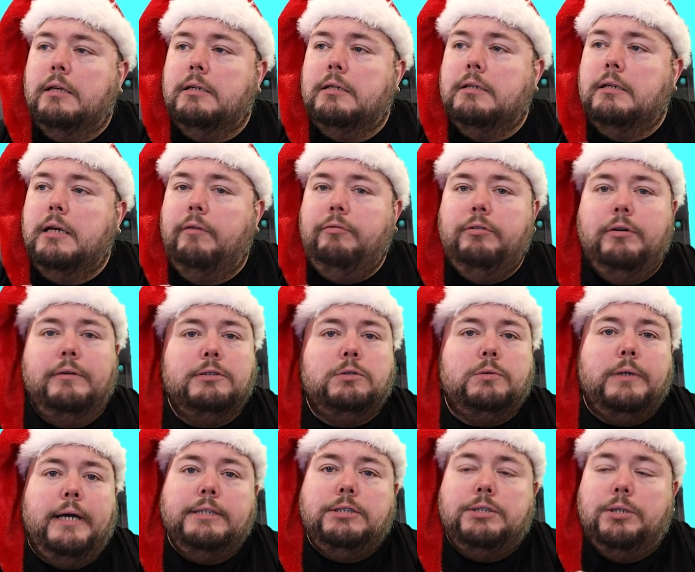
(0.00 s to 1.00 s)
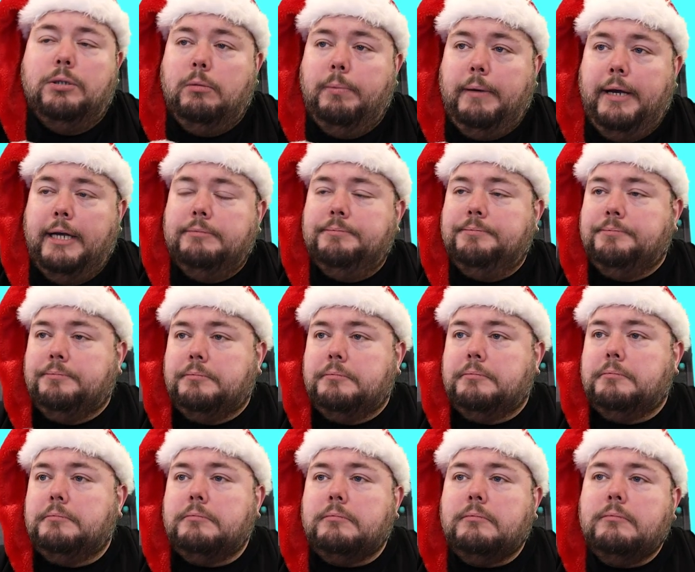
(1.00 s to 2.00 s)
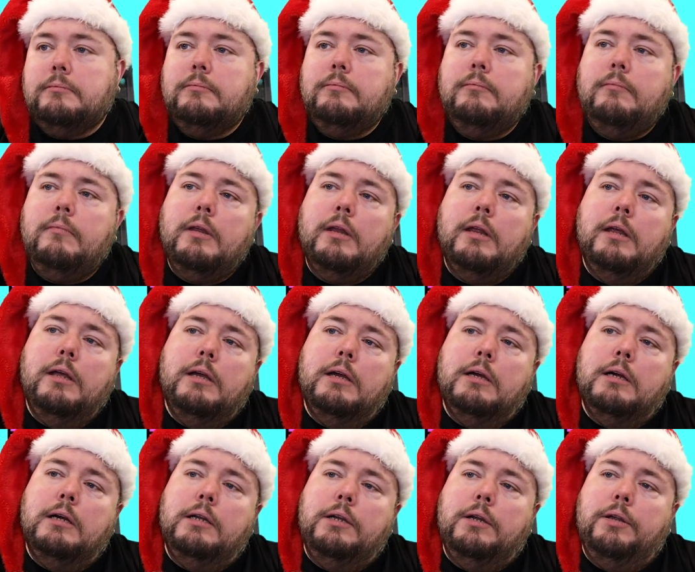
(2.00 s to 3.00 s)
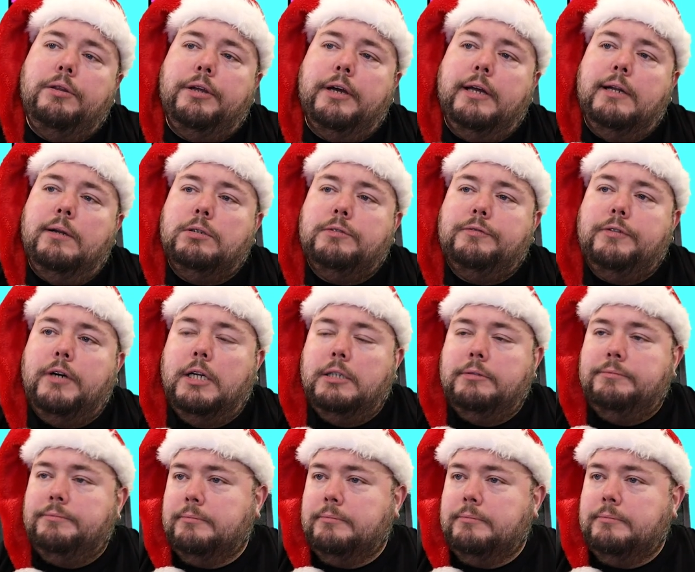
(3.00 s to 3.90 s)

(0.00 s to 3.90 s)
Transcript: Have you ever tried Sokoban? Do you think it looks fun?